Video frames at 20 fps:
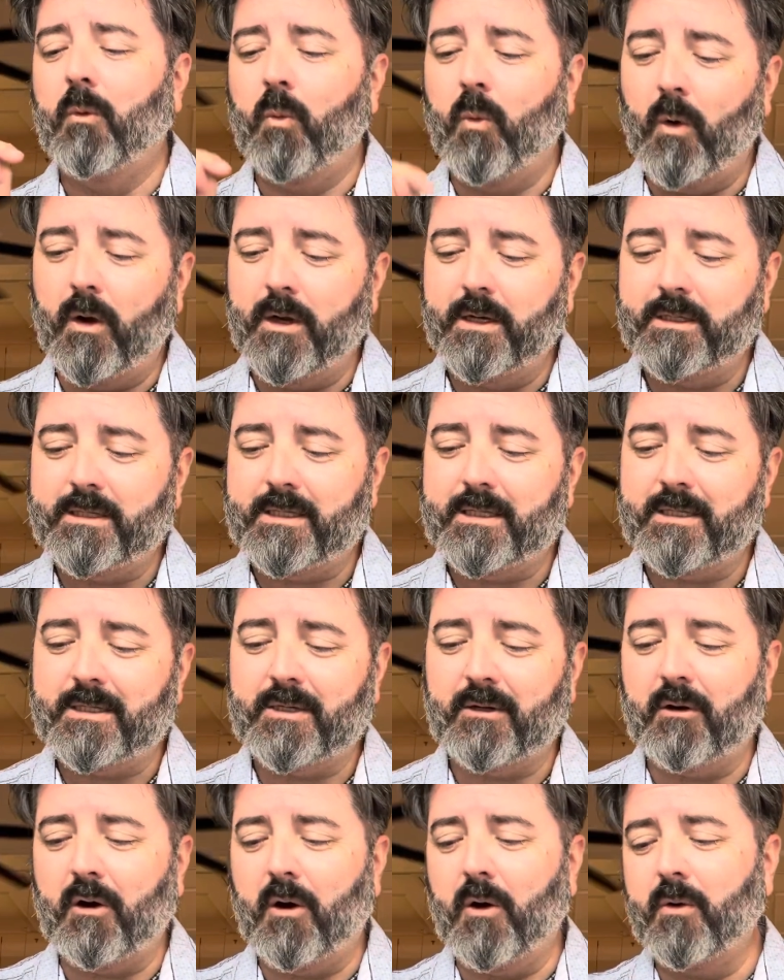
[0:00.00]
One
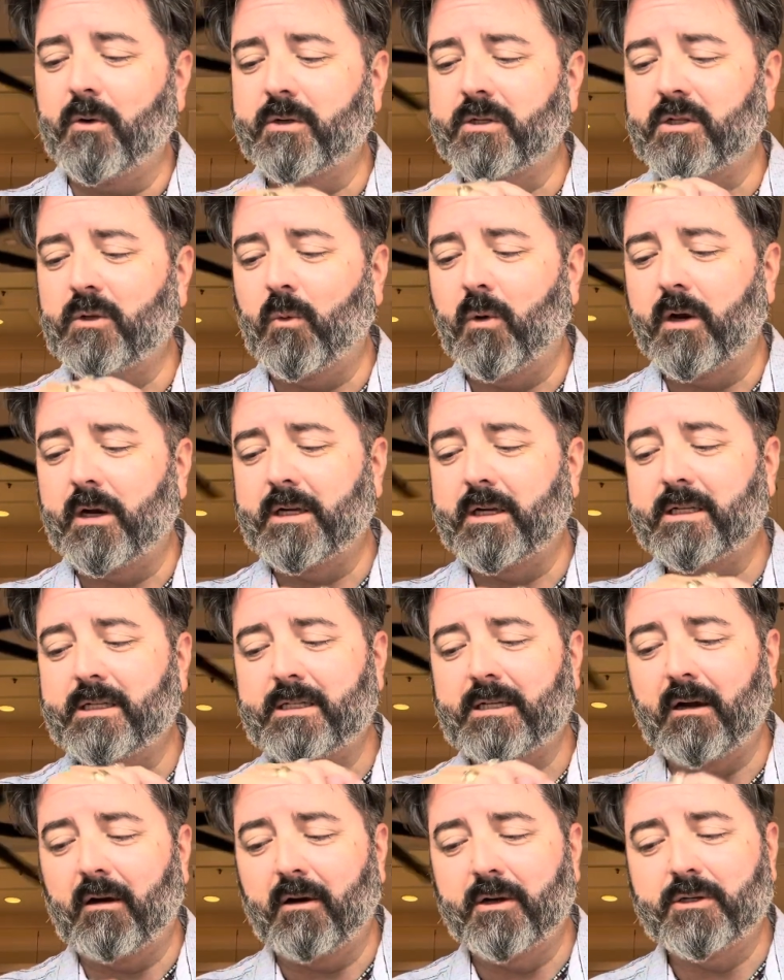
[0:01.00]
sister owns the one in
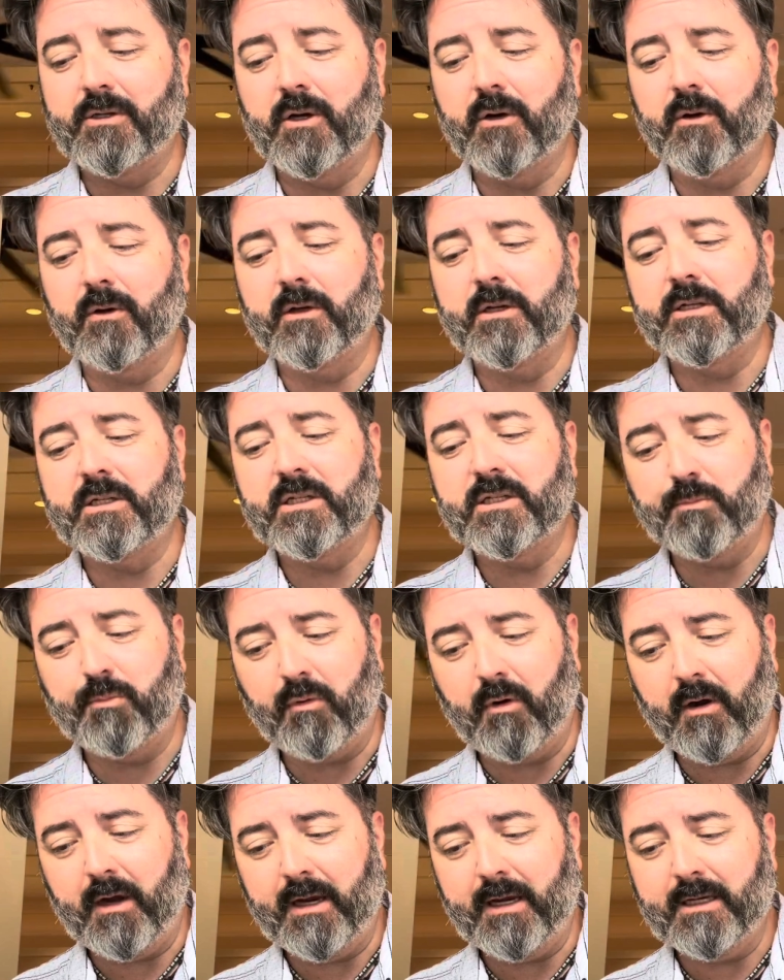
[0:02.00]
Saratoga
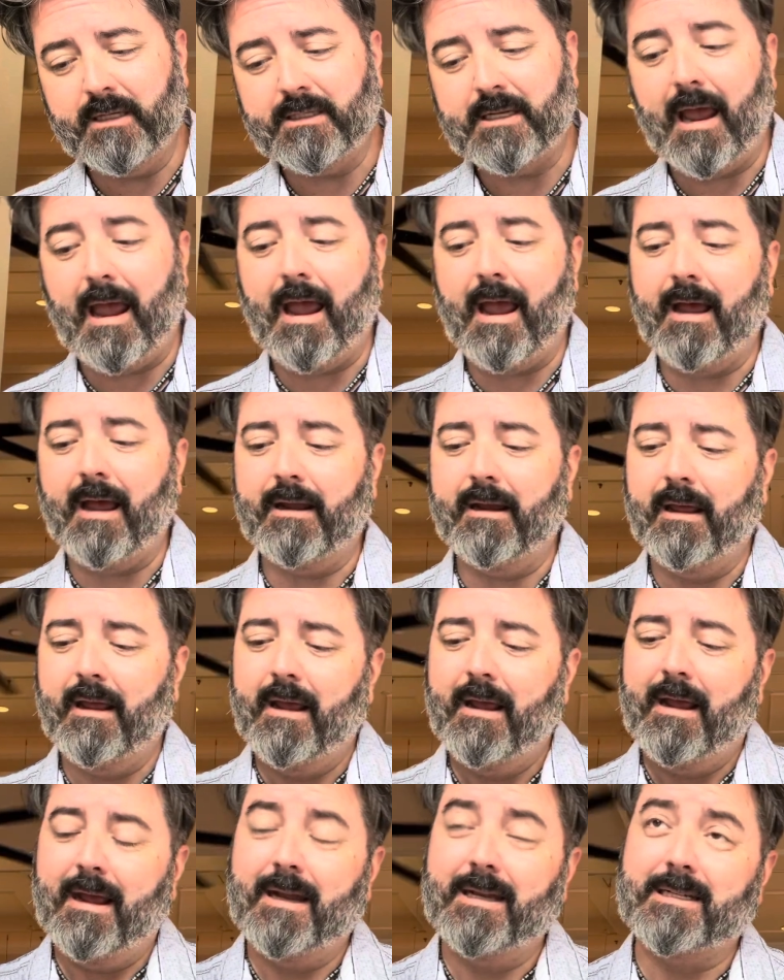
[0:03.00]
Springs and
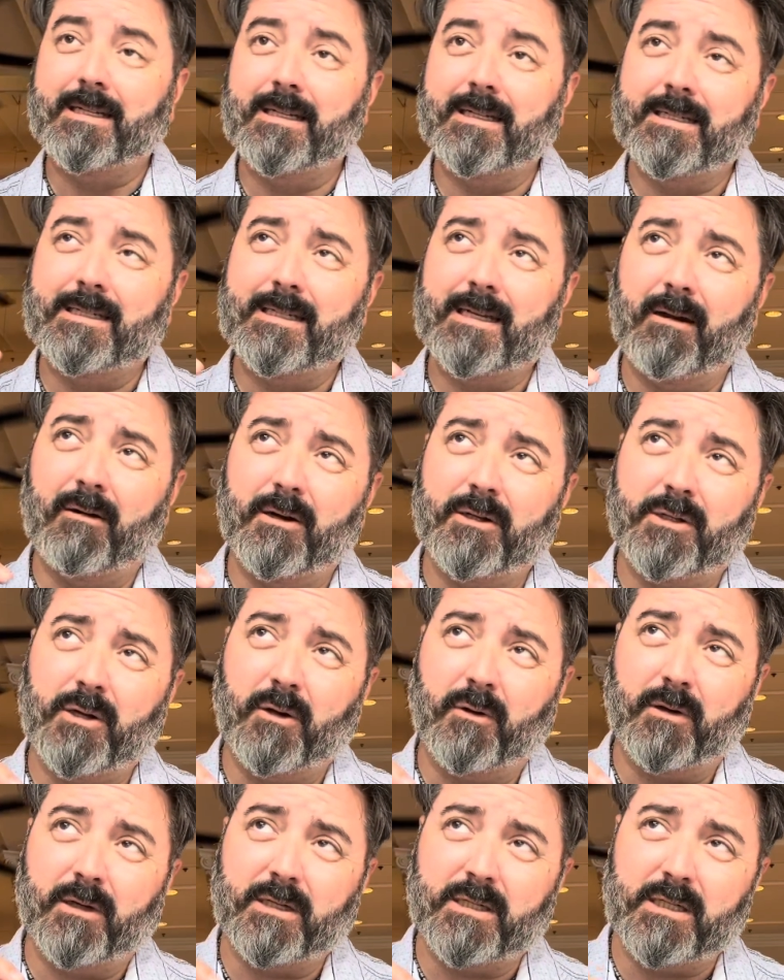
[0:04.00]
is in
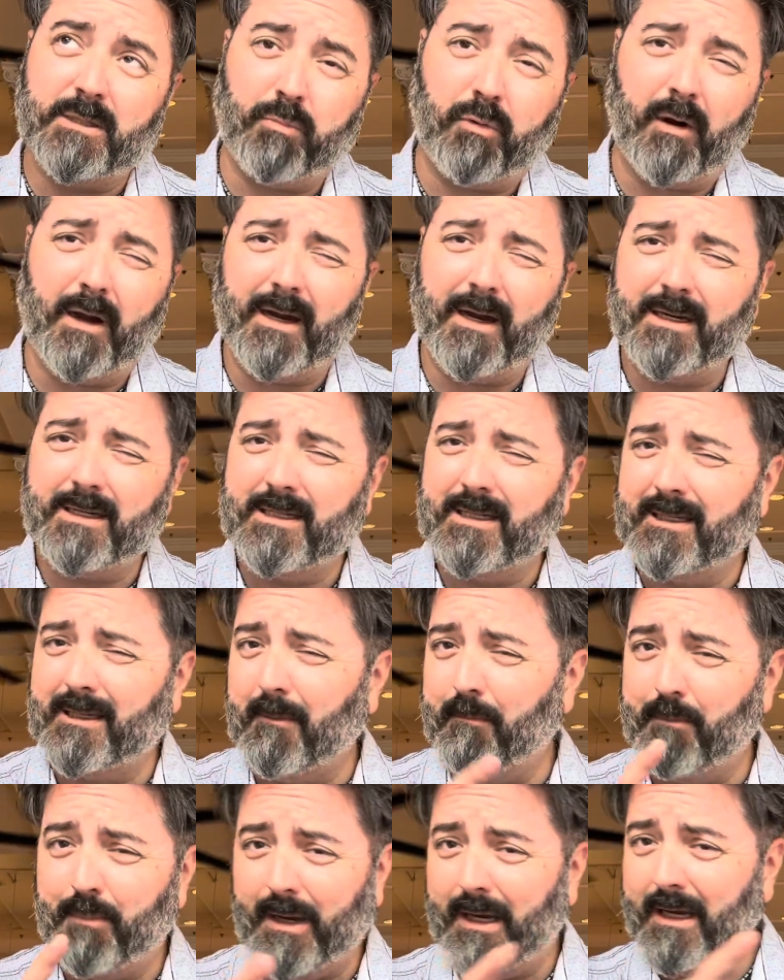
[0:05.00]
Saratoga Springs, and
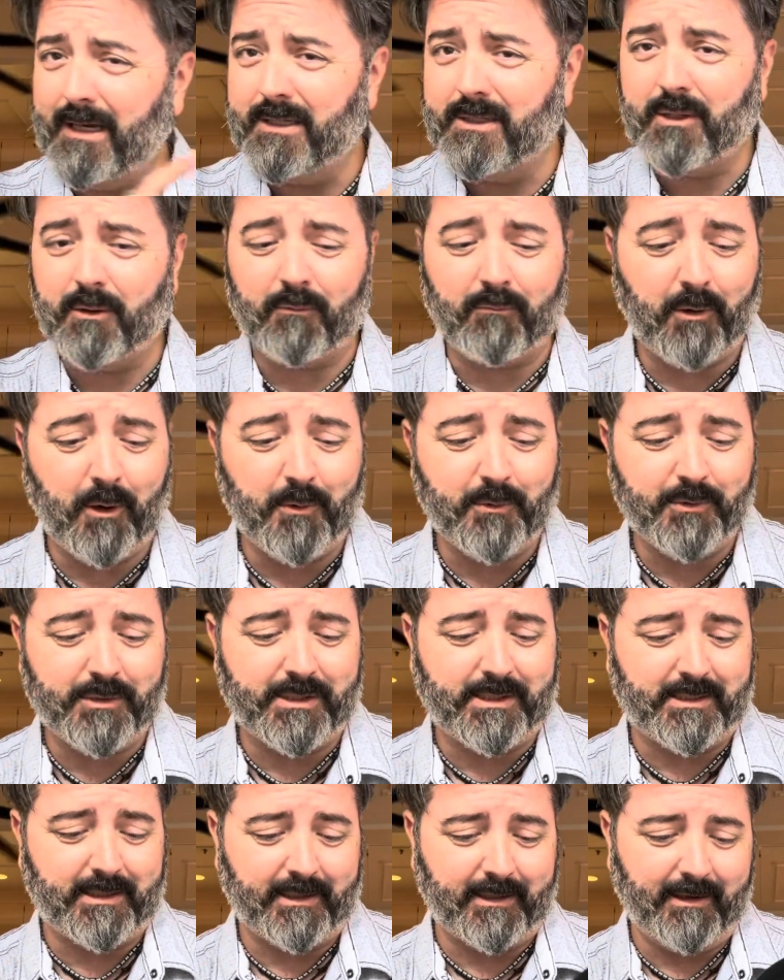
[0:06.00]
the beans are
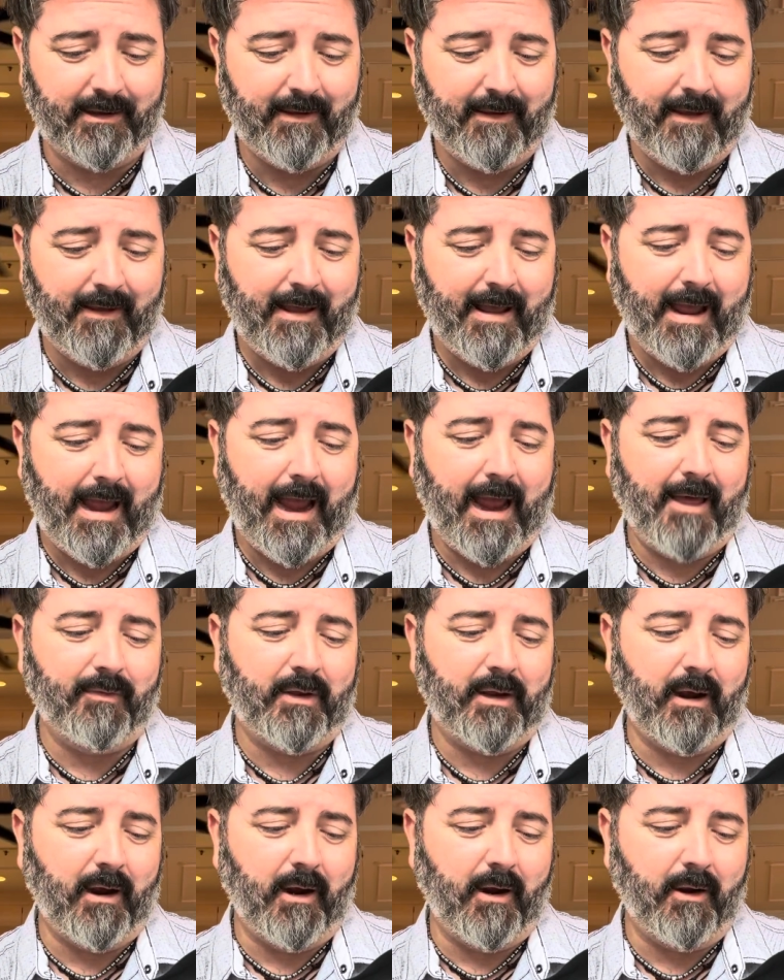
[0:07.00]
roasted, and
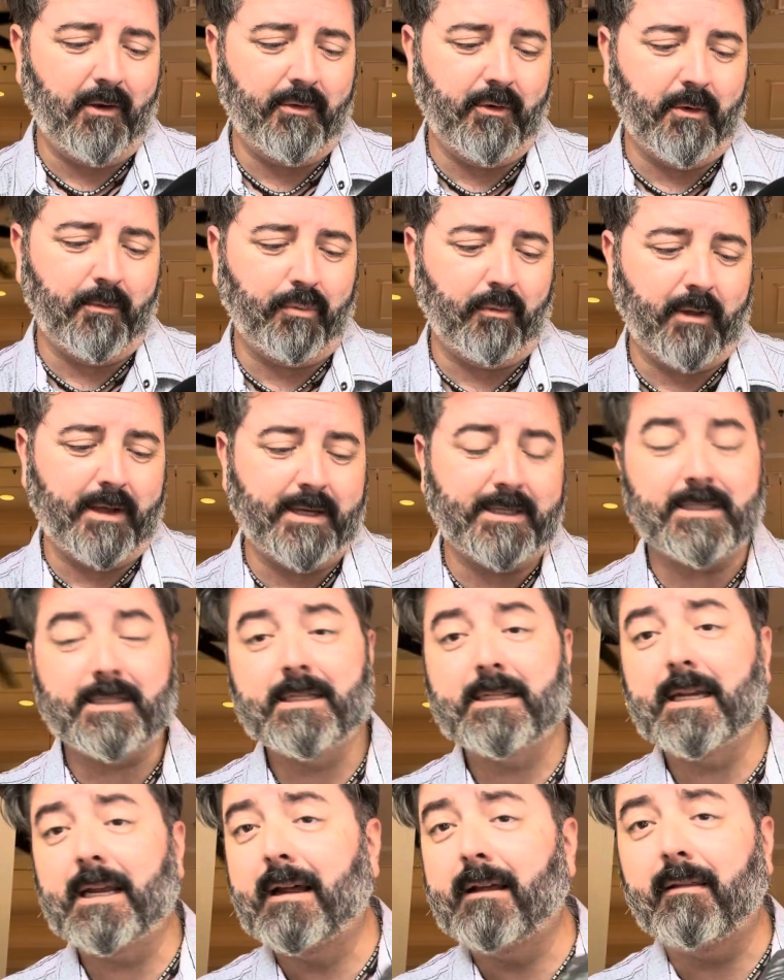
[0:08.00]
the other place
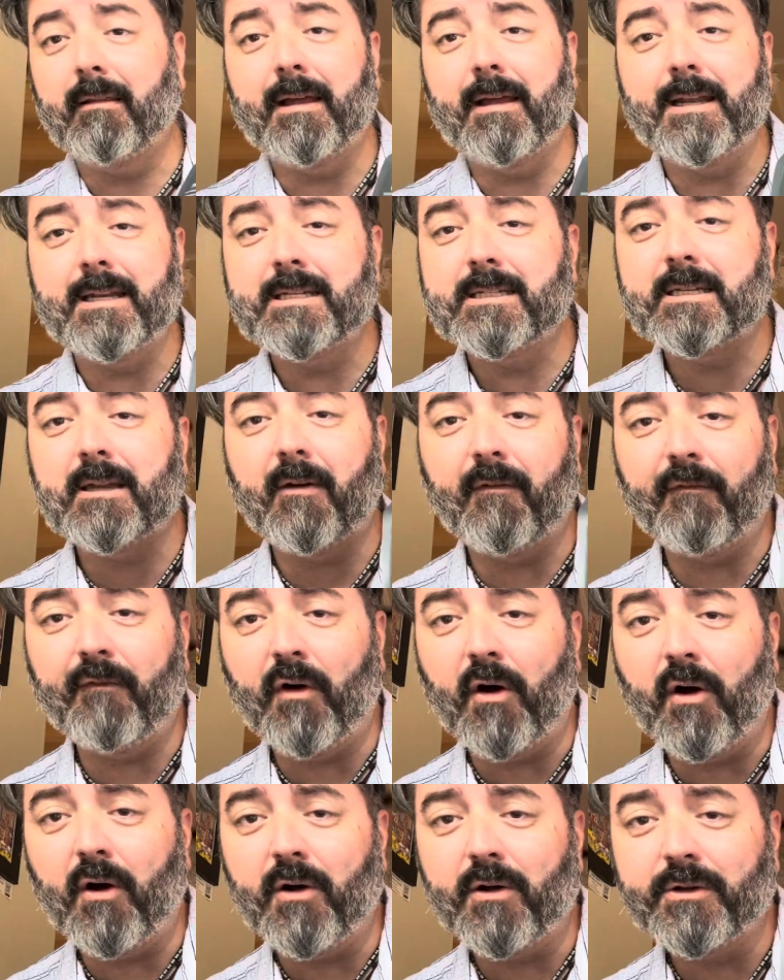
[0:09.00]
is in Glens
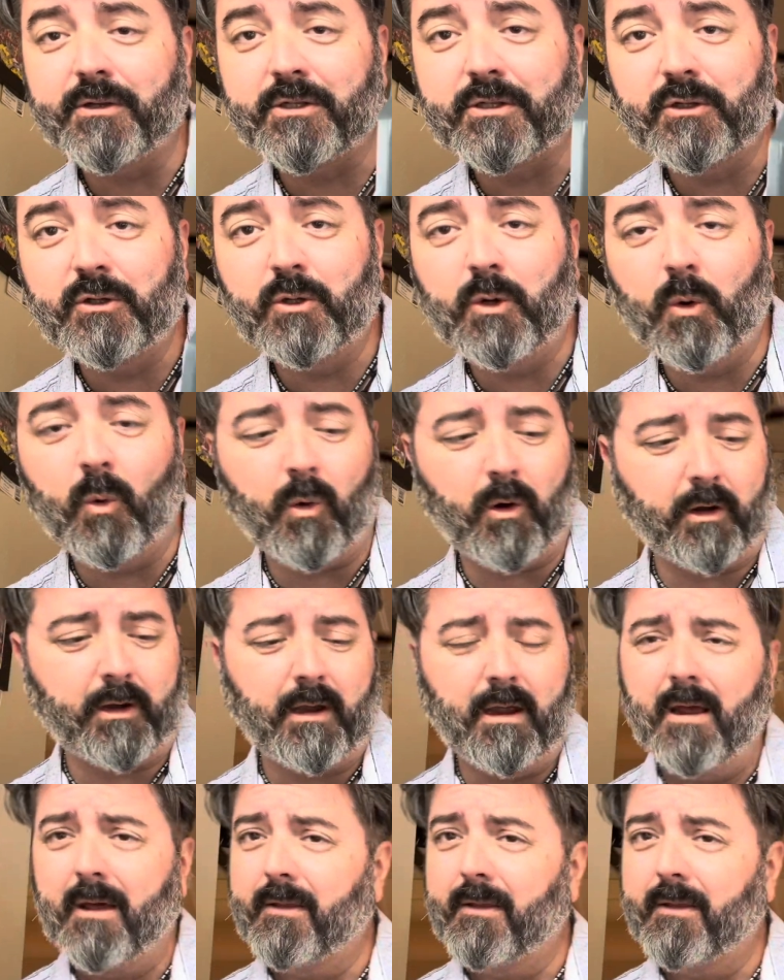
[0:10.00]
Falls, New York.